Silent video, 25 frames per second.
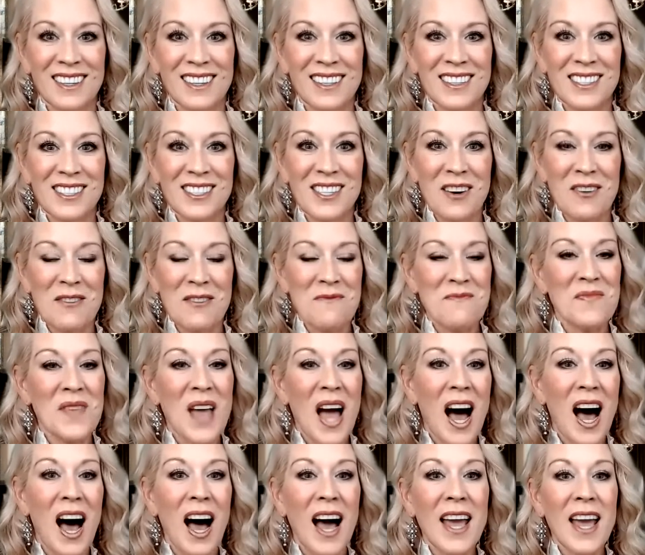So
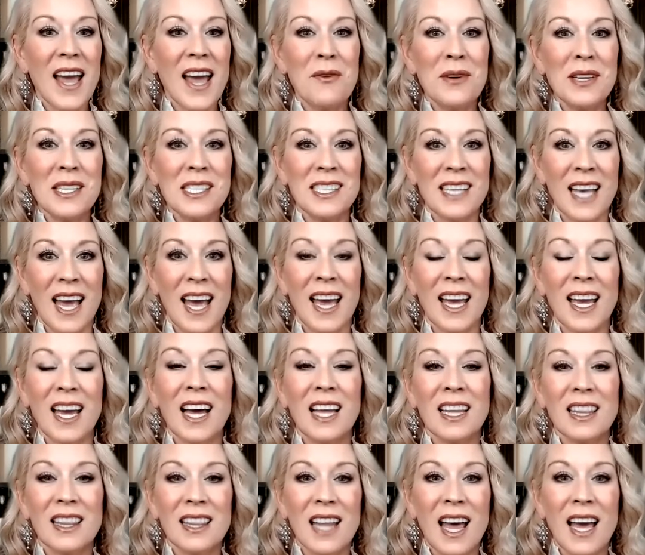I always say
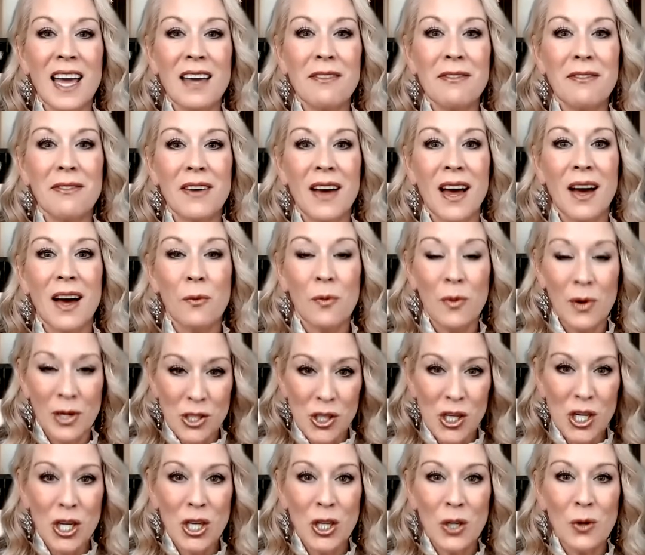
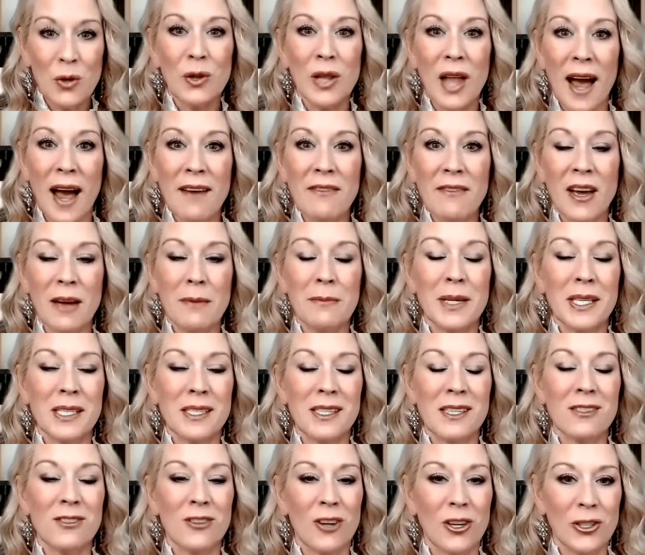wishing you life and
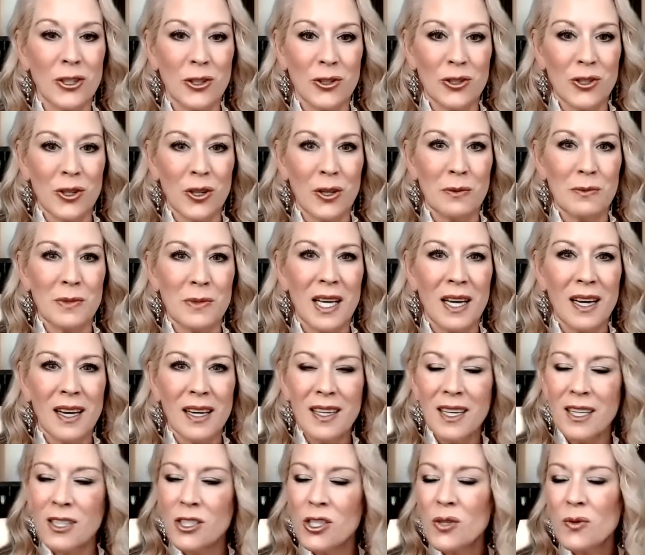business on your terms. And
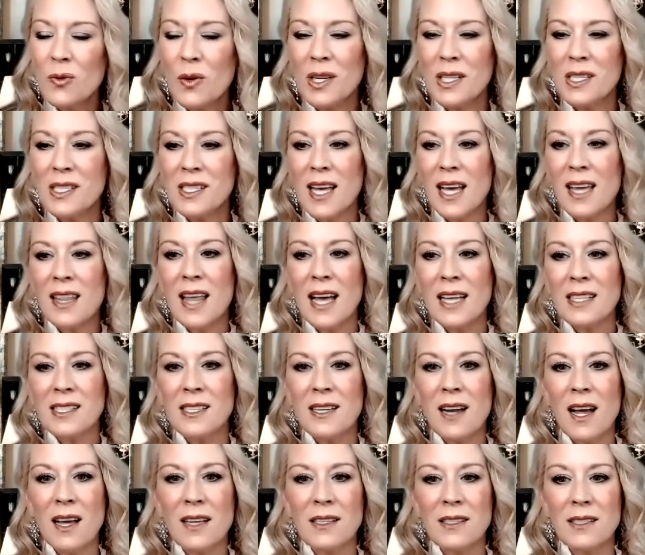I just want to say that's
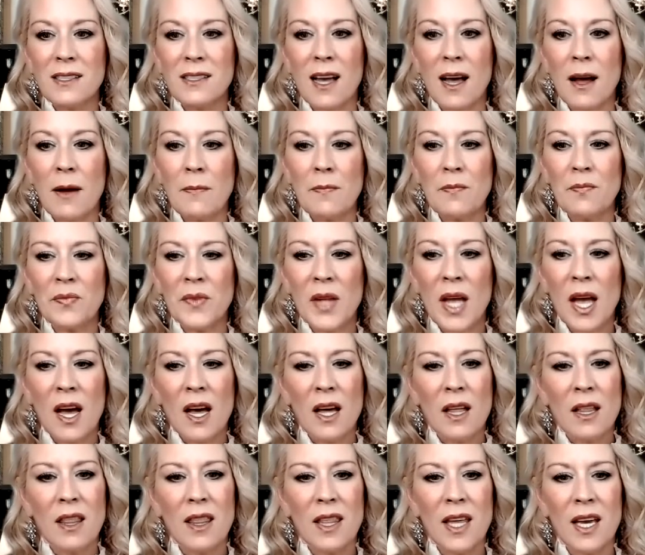not some
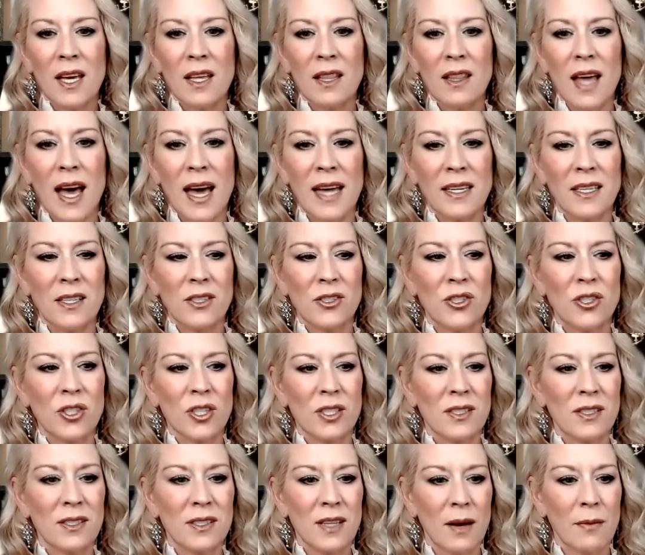thing that is
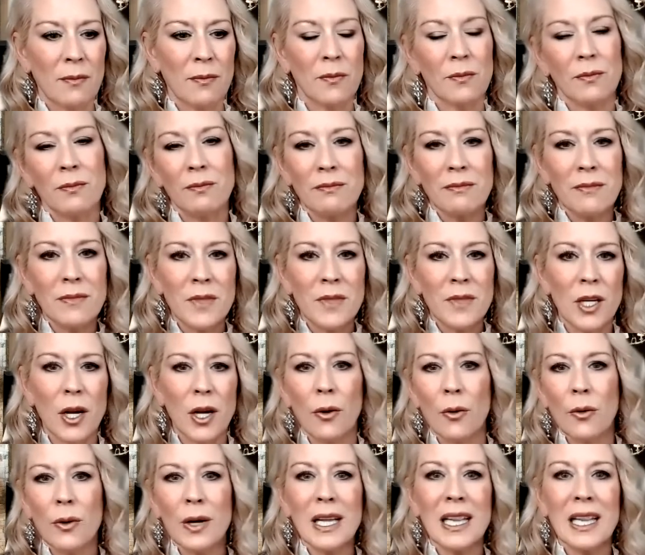just some,
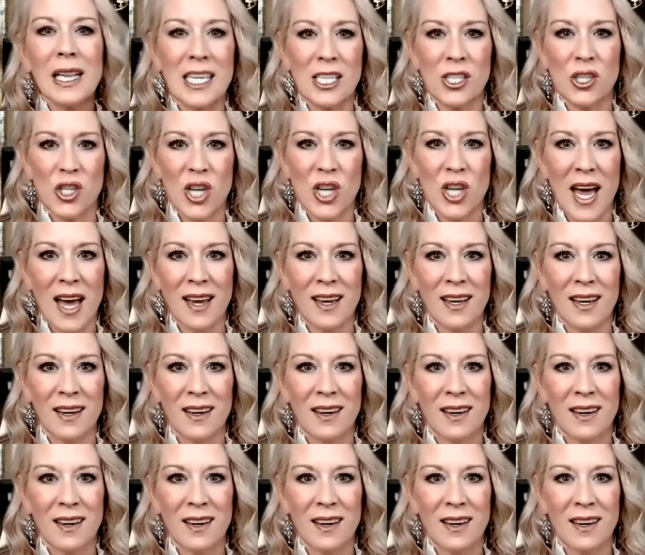cliche.